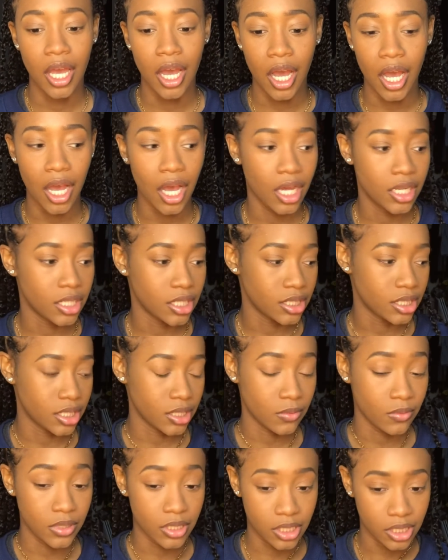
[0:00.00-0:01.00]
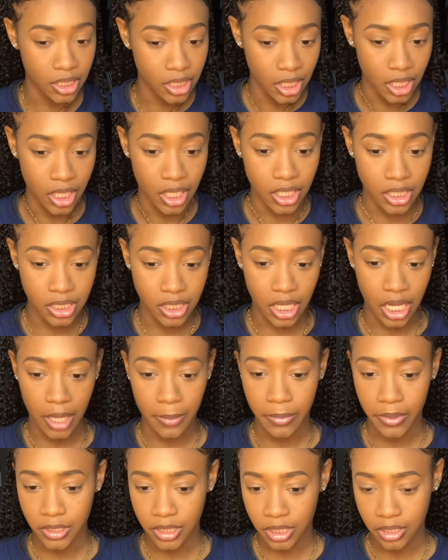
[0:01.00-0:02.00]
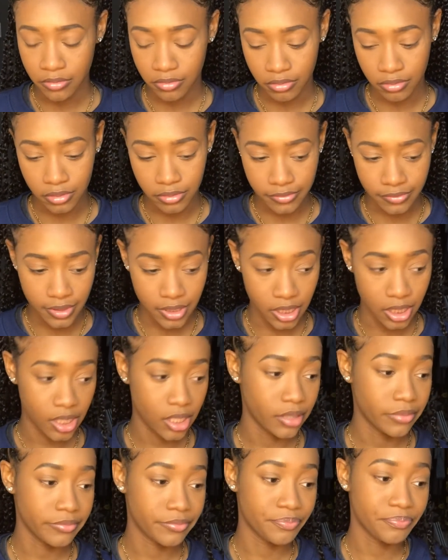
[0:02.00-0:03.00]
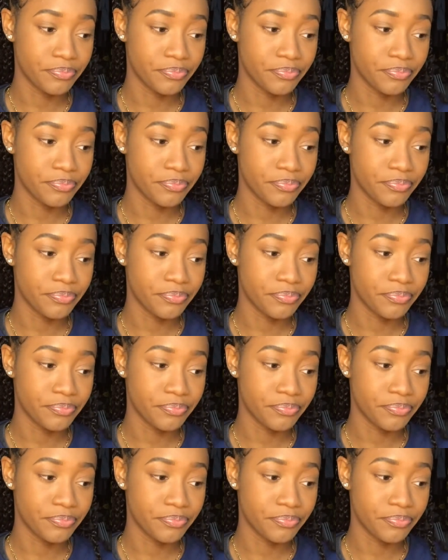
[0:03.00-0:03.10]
I honestly would say is like pretty fulfilling.